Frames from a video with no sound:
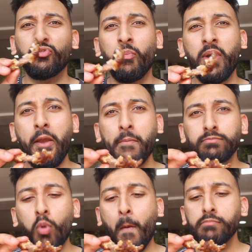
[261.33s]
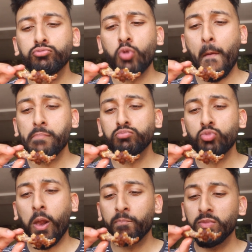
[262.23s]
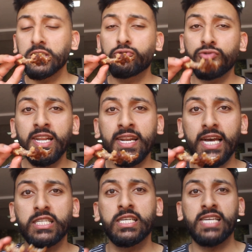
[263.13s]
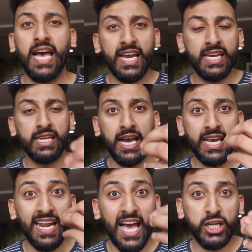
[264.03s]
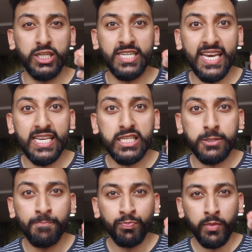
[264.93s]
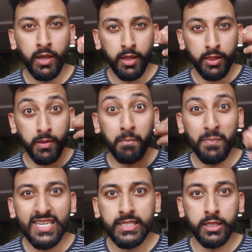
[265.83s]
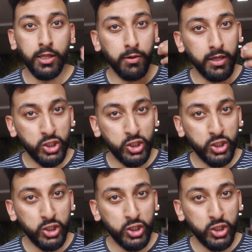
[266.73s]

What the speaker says: for me, it's really nice, because I can actually taste the meat, the